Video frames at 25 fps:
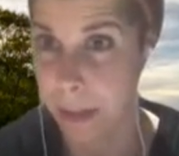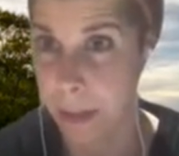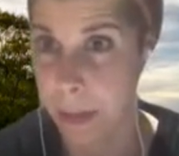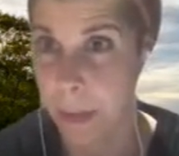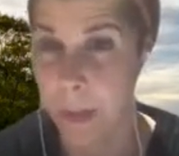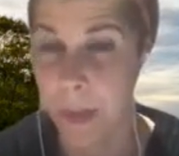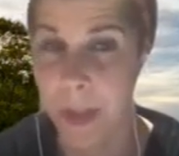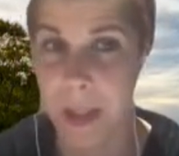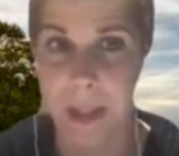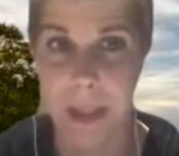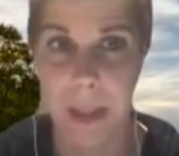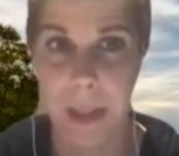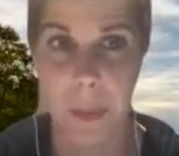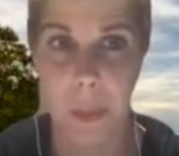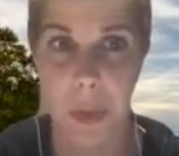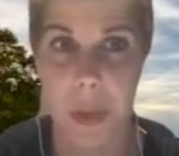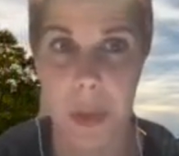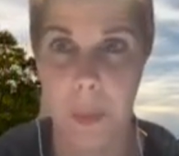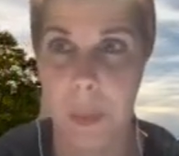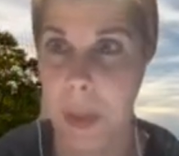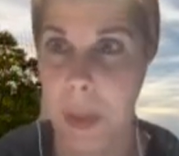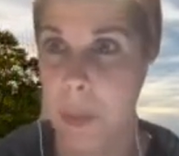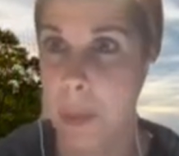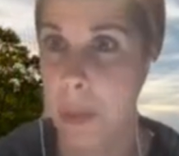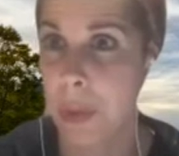We seem to
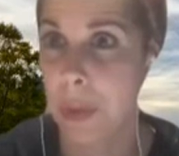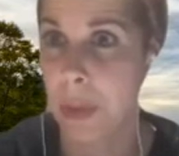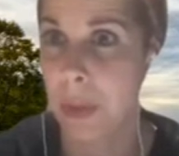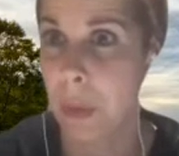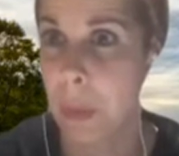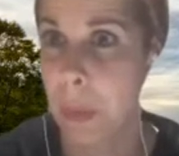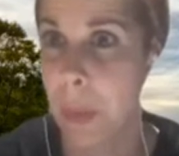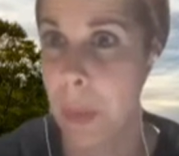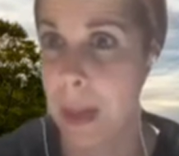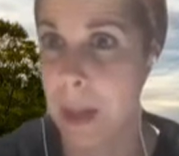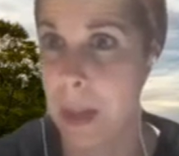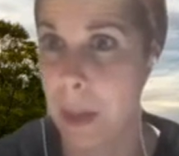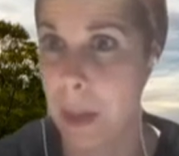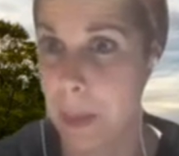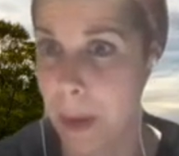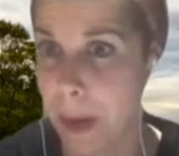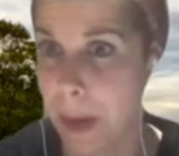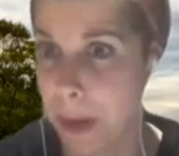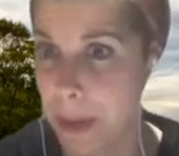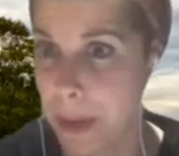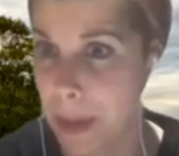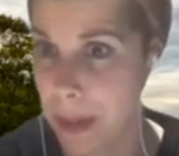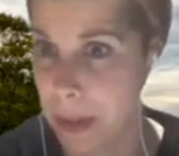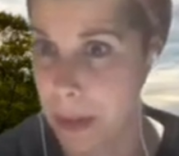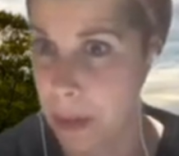be more aware
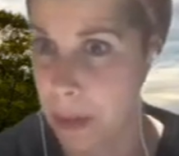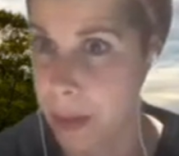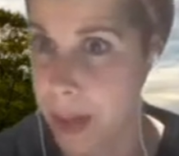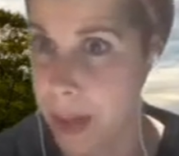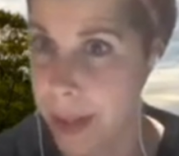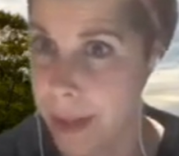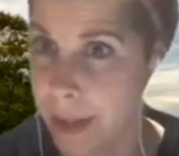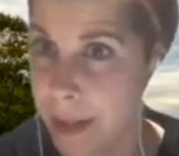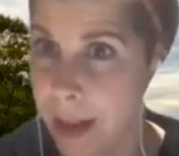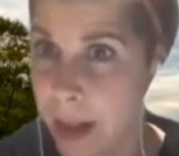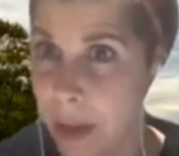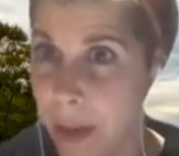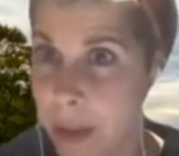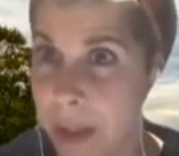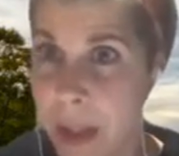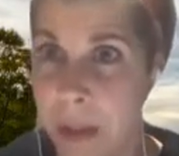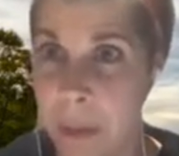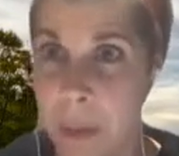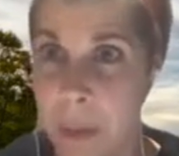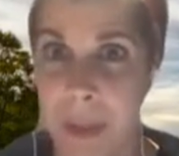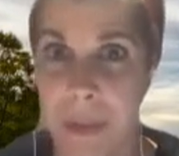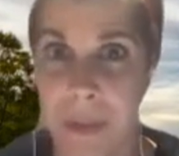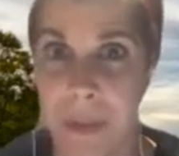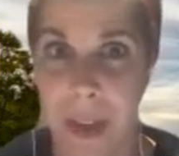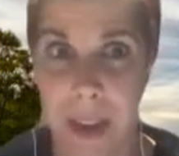about this right now than
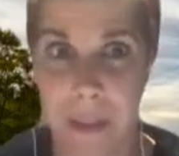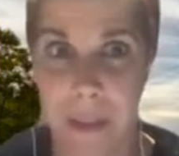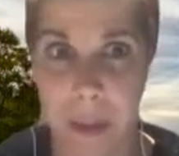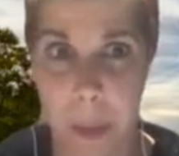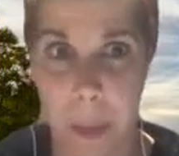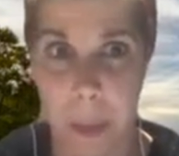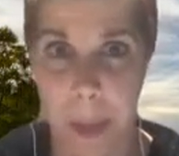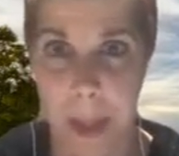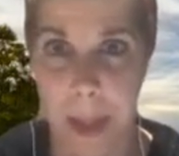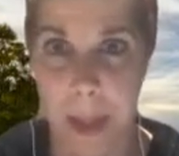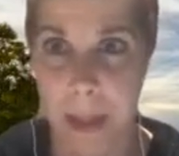we've ever been.